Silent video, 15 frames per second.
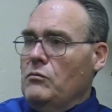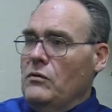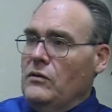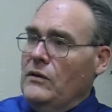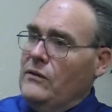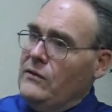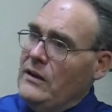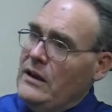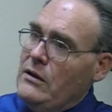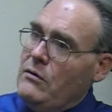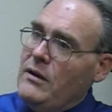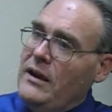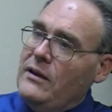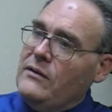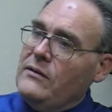let's say your
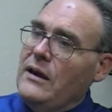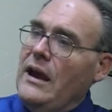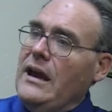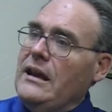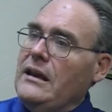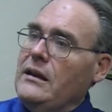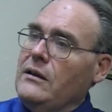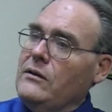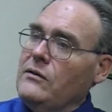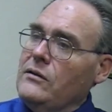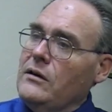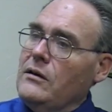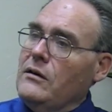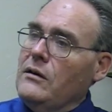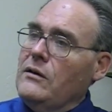anxiety is
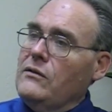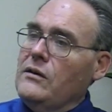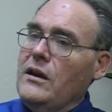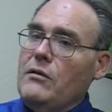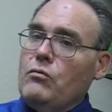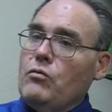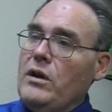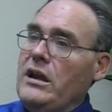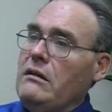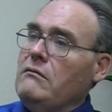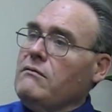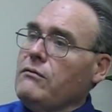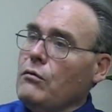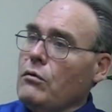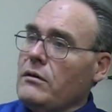a
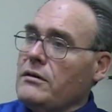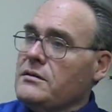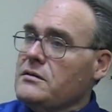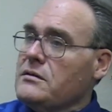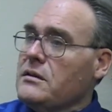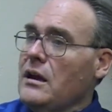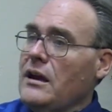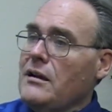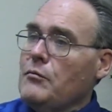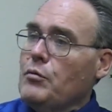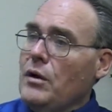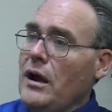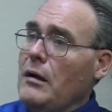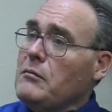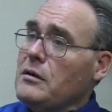rainforest kind of
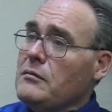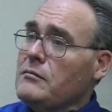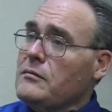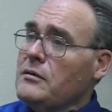problem.